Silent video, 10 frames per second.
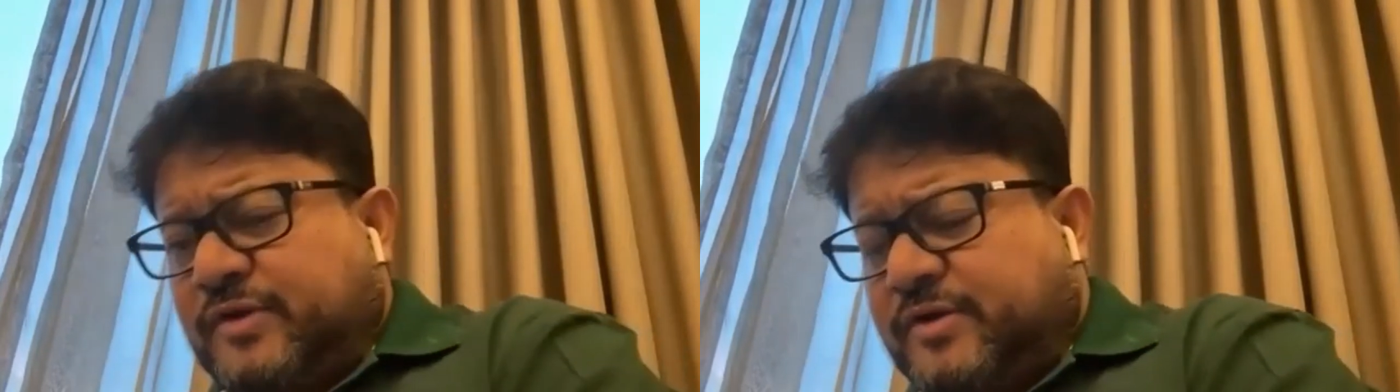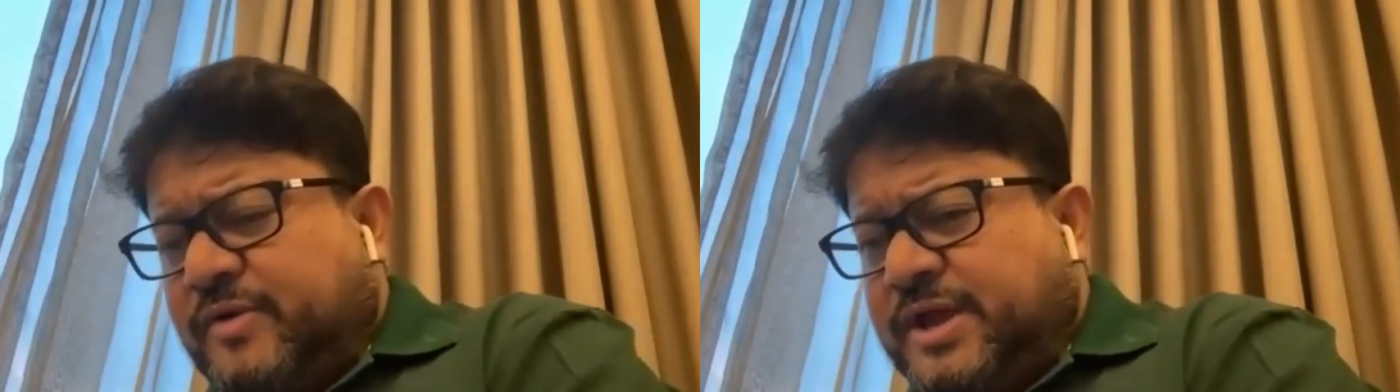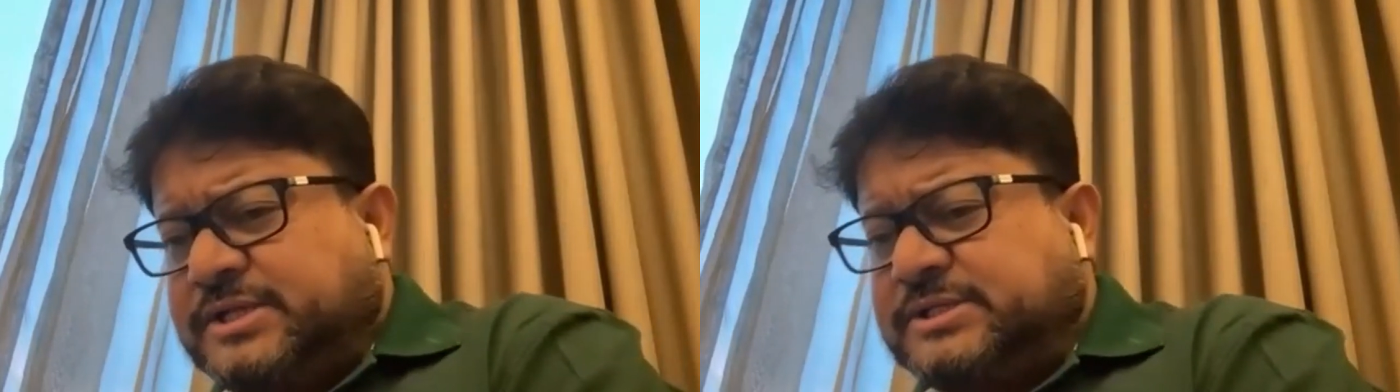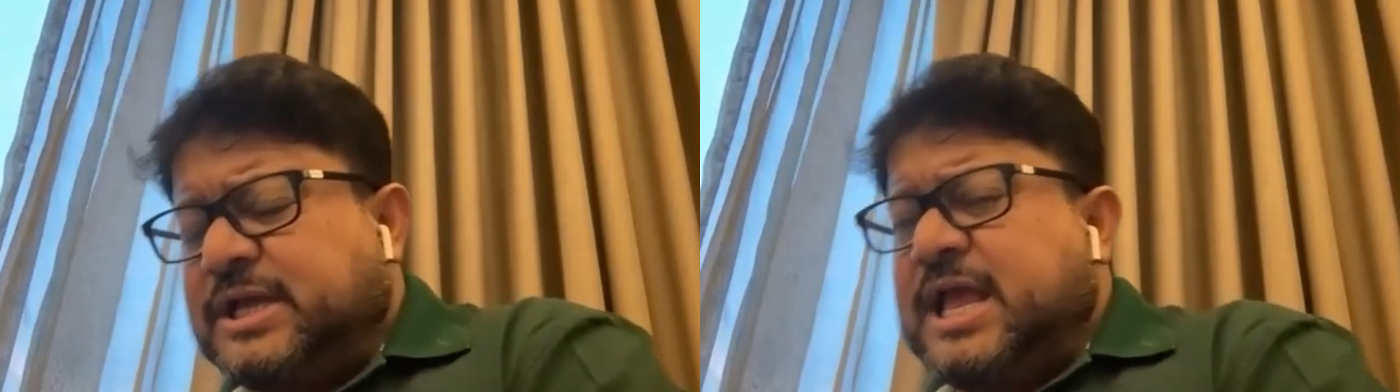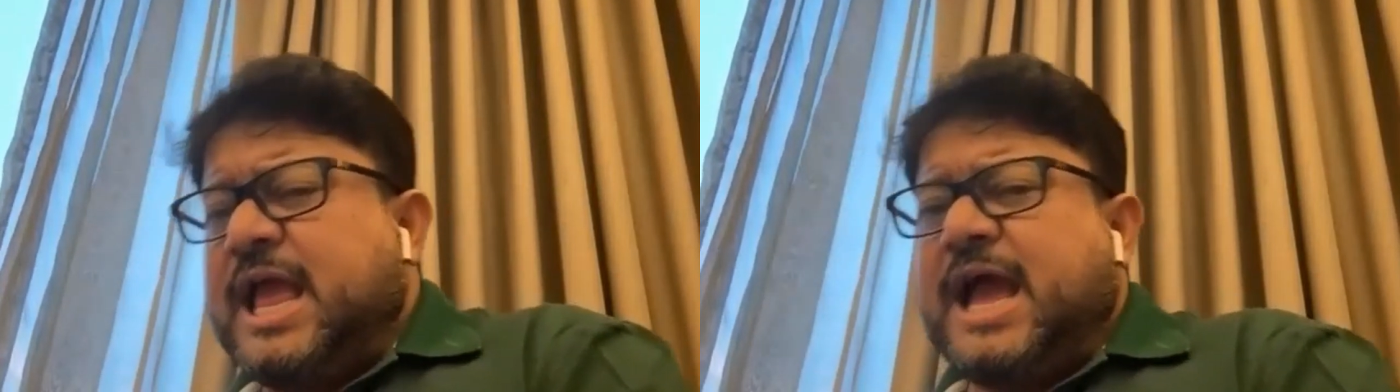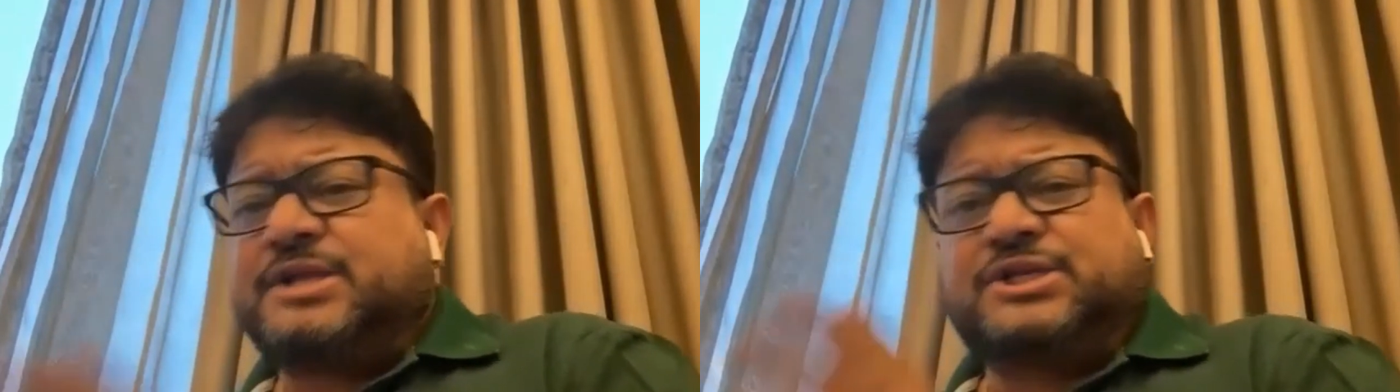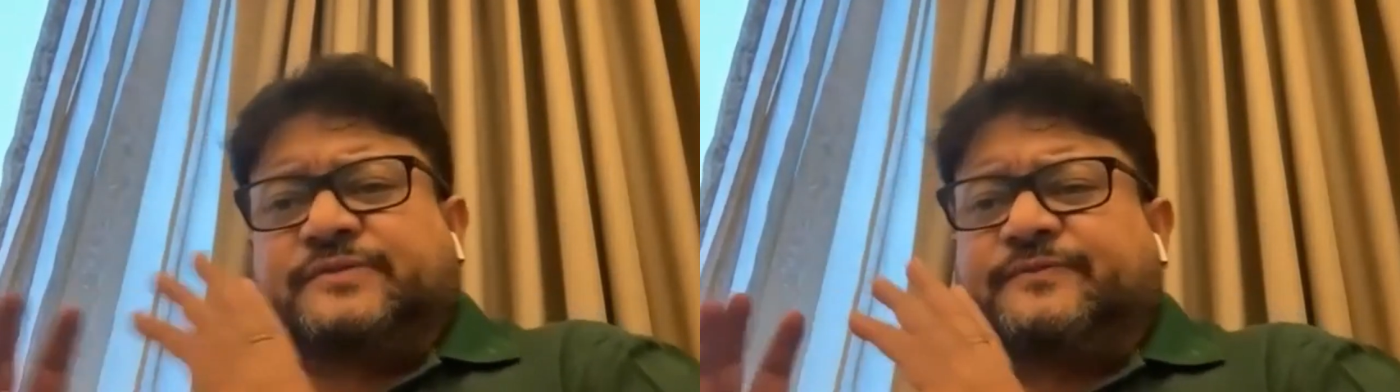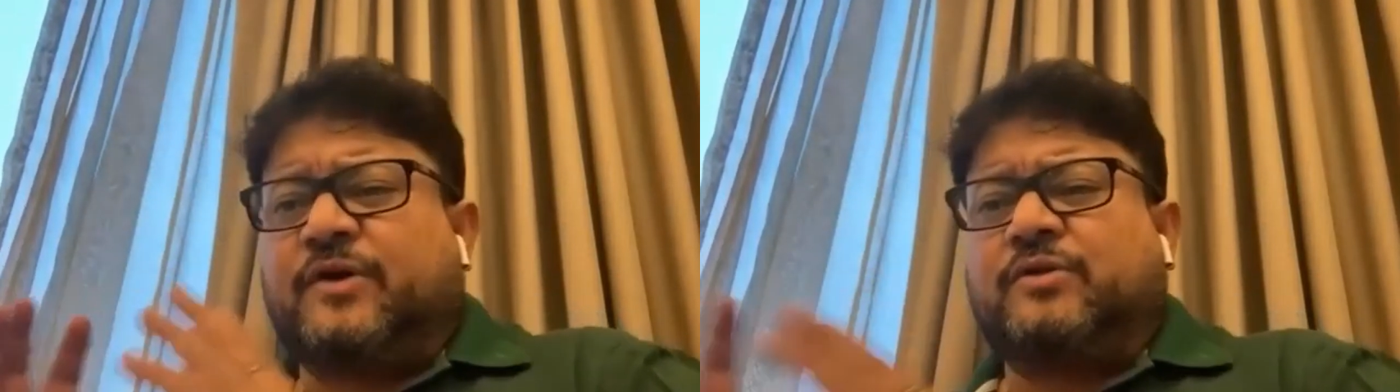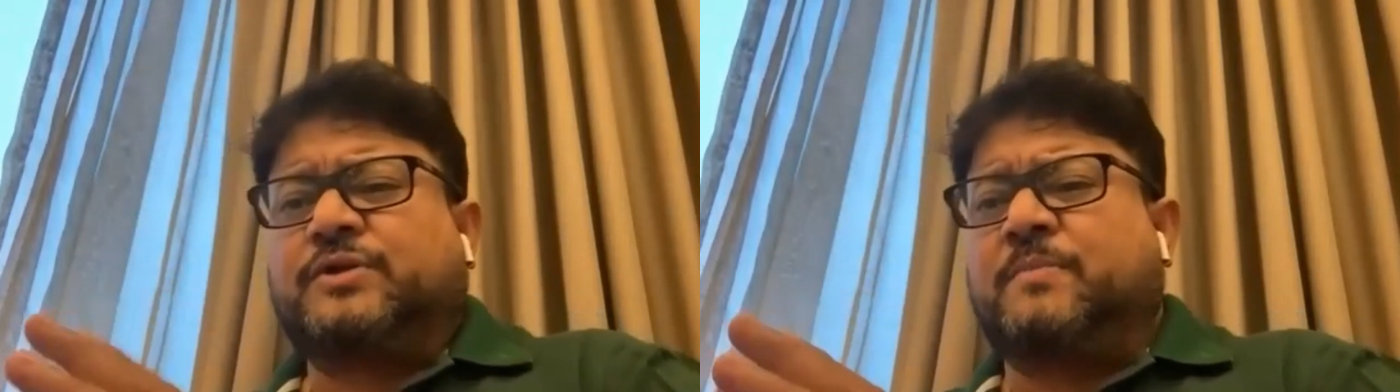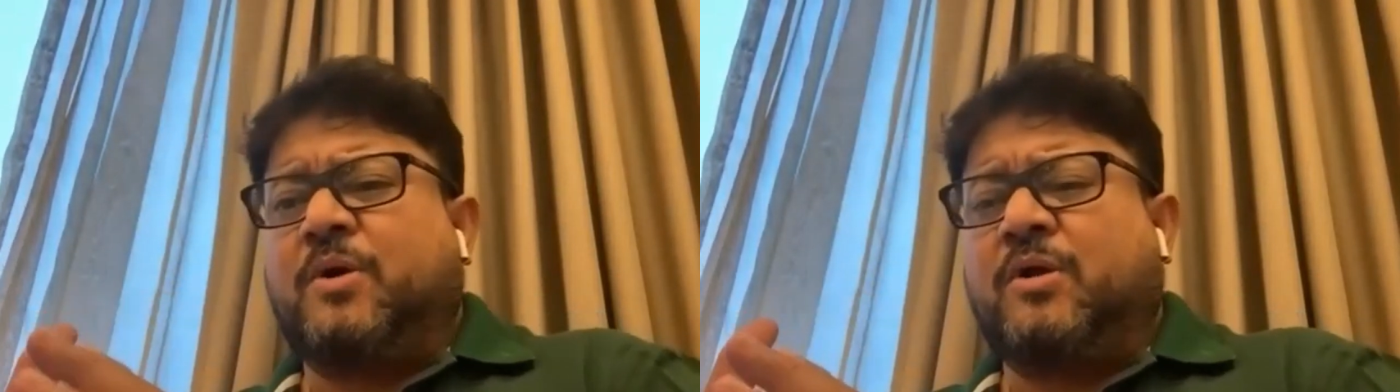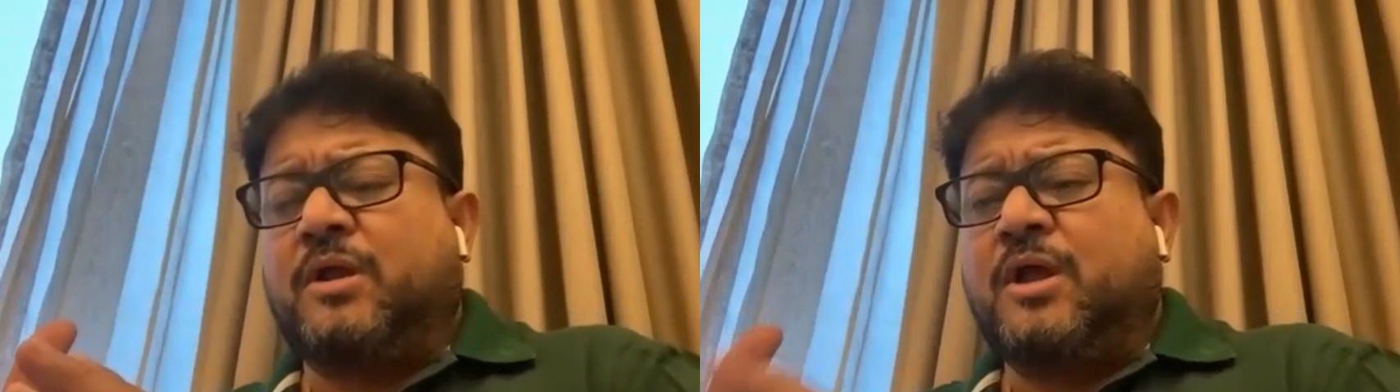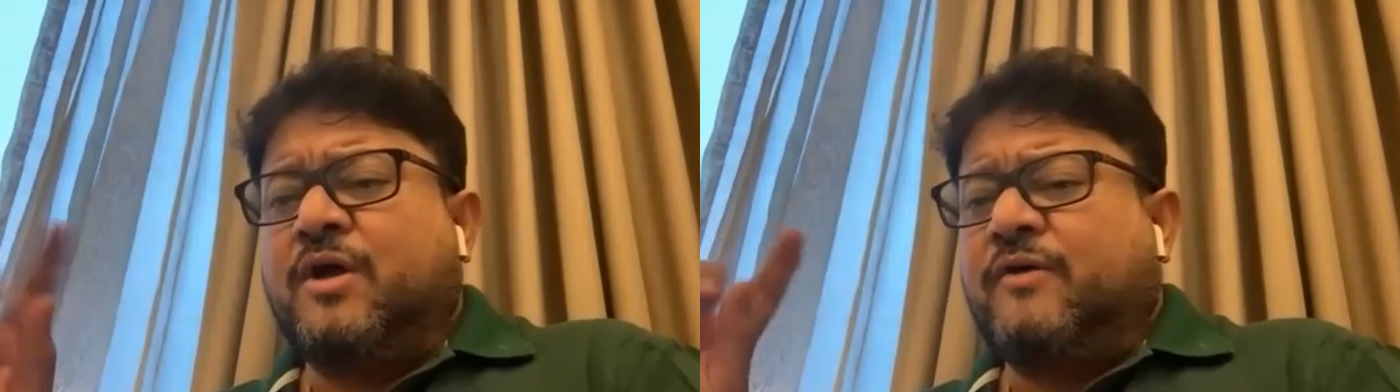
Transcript: the crease and just follow the ball.